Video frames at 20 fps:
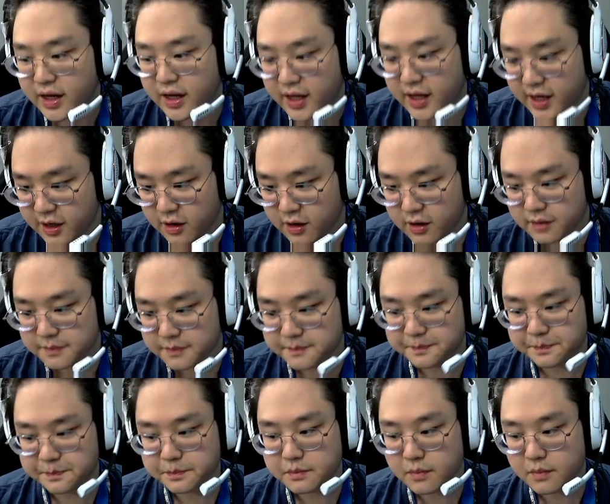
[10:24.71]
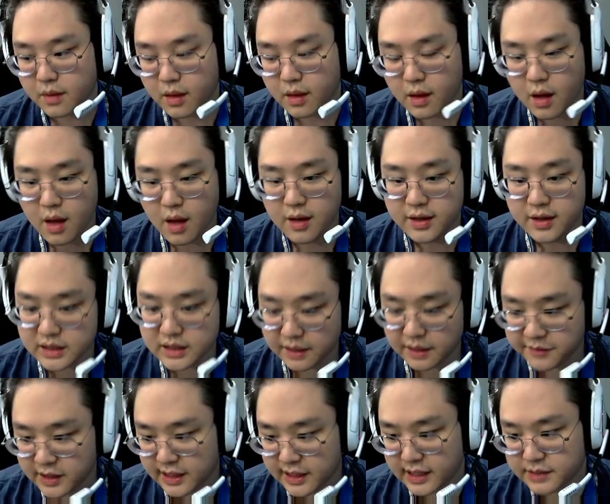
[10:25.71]
Here, some
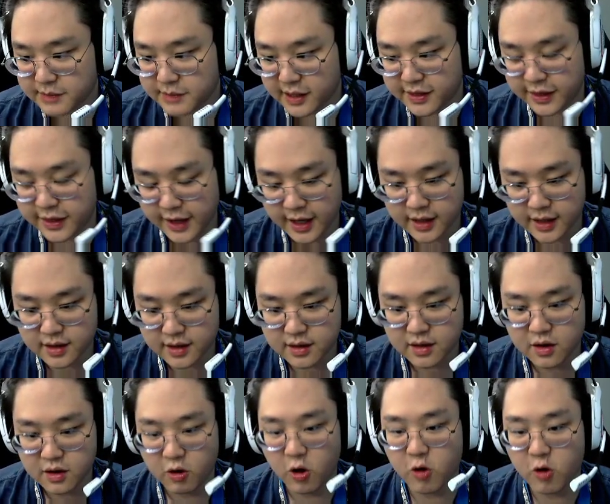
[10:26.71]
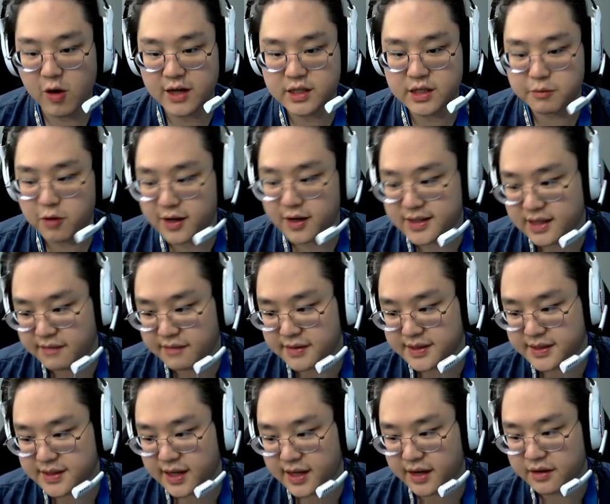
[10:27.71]
of you guys might think, oh, I should probably save the
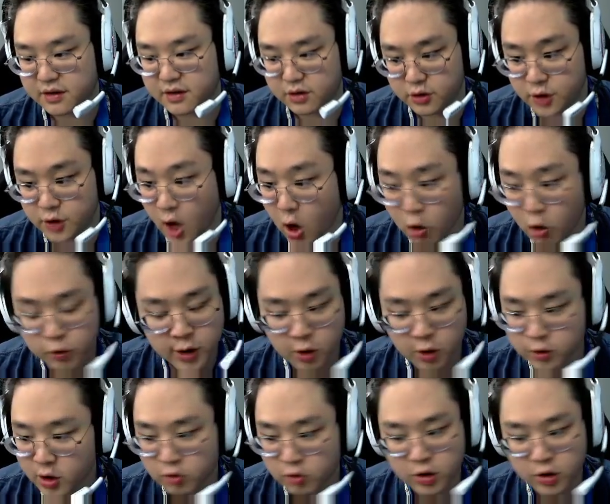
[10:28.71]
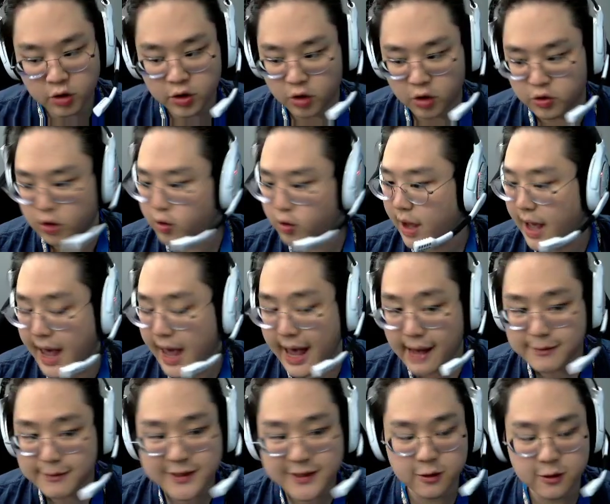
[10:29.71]
set. No, no, no, no, no, no.
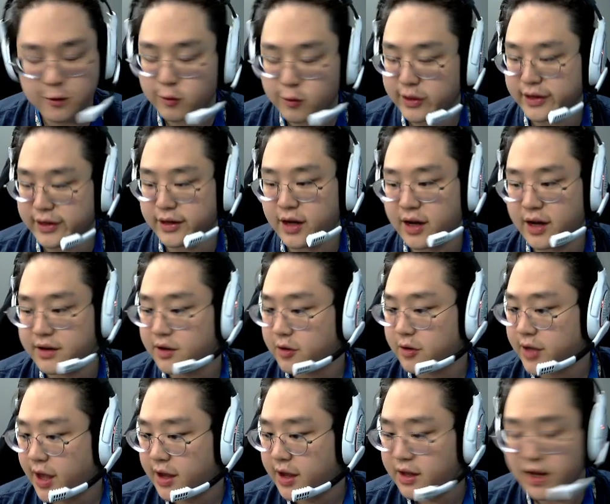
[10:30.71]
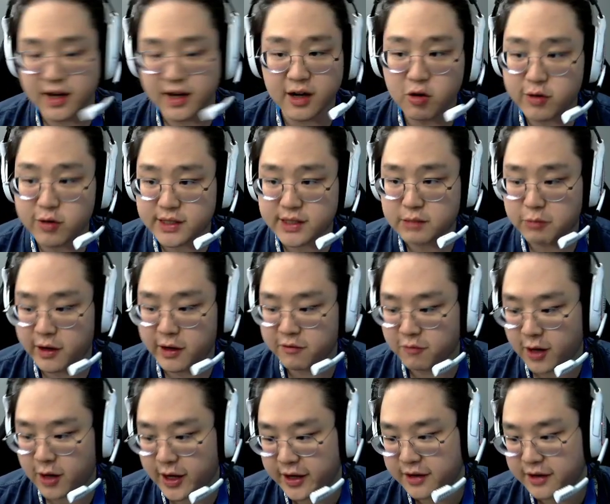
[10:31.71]
Absolutely not, okay? And I'll explain
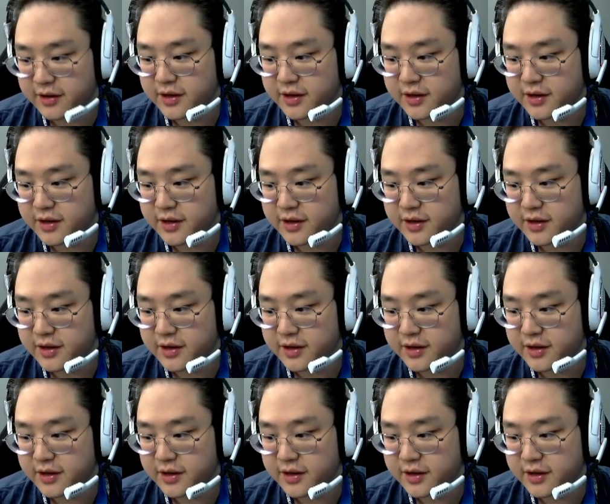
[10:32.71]
why.